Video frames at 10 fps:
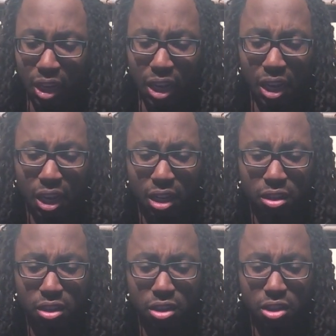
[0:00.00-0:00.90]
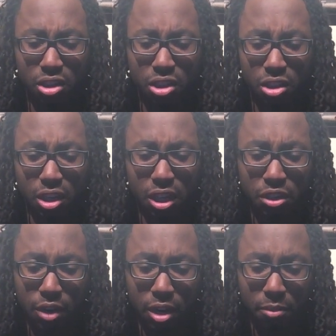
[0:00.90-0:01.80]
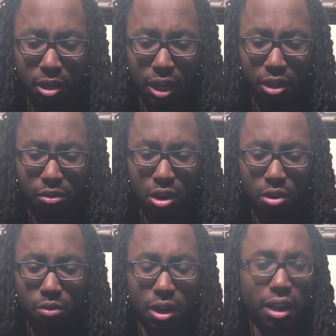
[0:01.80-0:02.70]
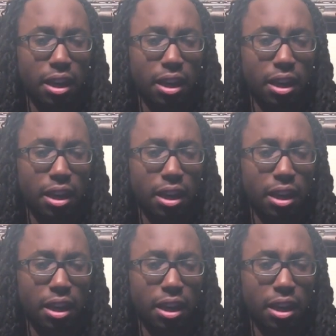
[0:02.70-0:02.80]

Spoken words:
He's trying to be like, you know, why